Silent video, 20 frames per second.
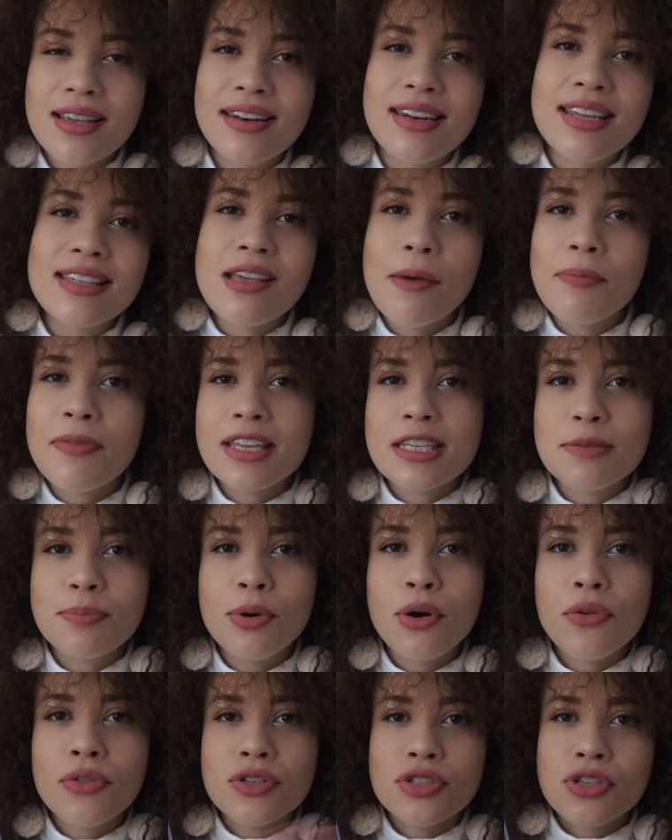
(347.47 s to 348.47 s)
I need something to
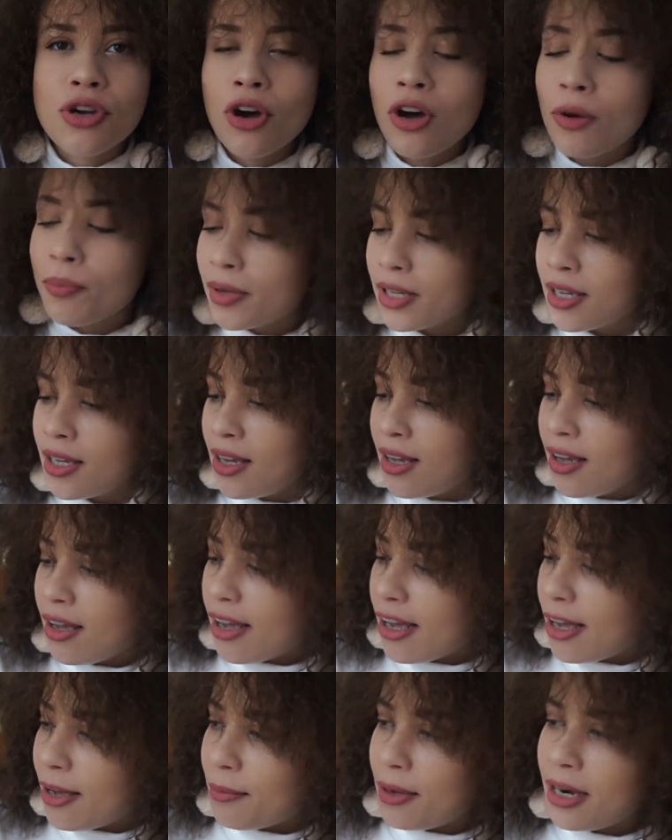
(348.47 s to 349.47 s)
put on the top.
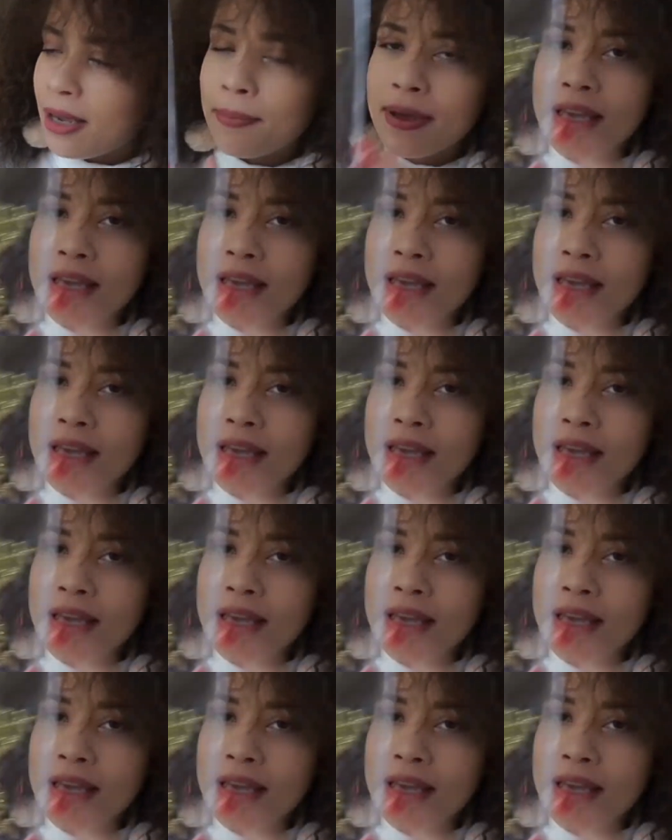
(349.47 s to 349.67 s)
And I